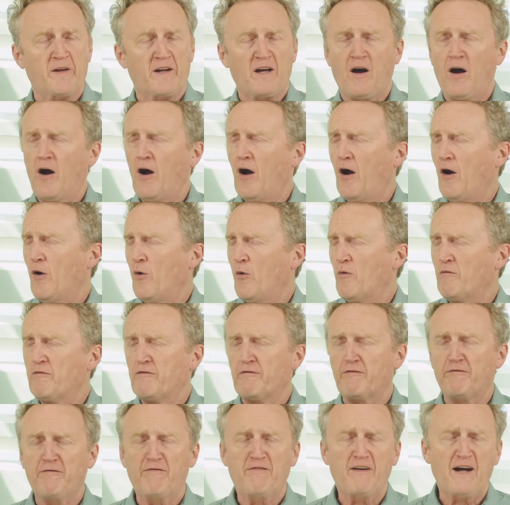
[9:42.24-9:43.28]
in a whole
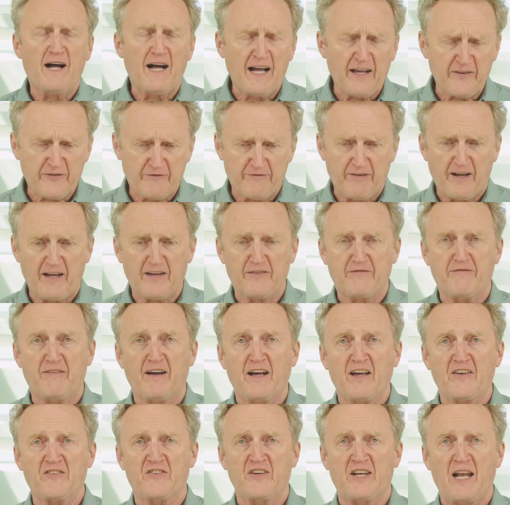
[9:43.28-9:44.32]
vast, vast,
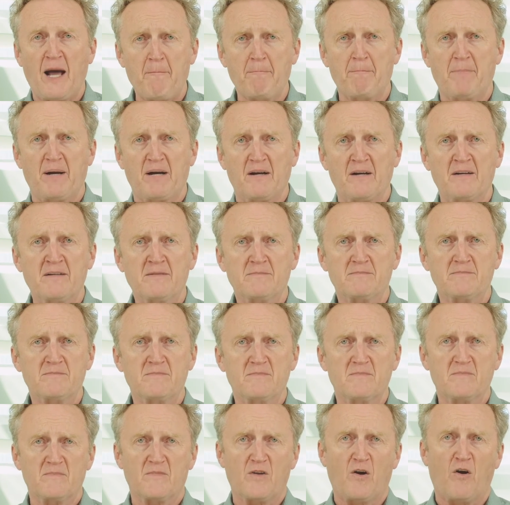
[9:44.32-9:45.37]
vast number
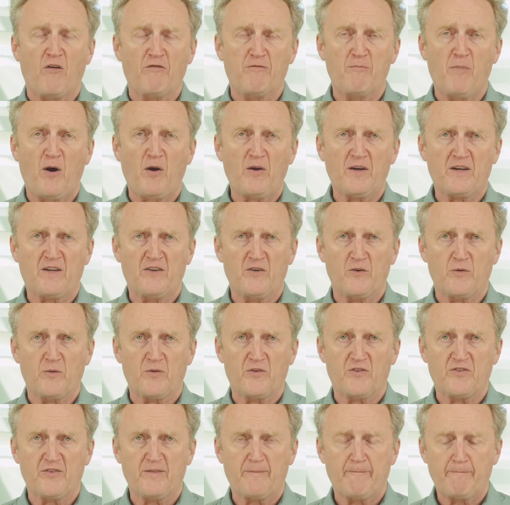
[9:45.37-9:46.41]
of
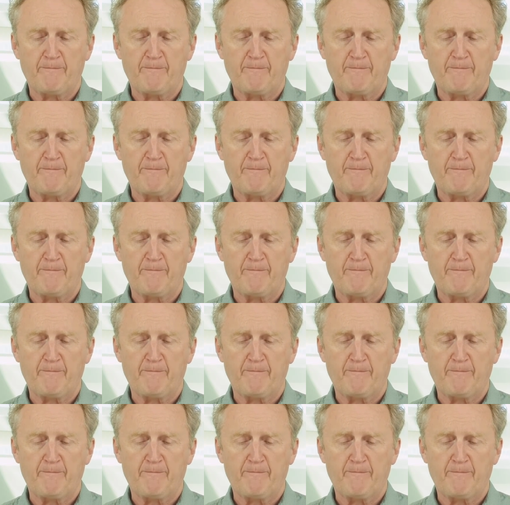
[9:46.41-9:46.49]
molecules.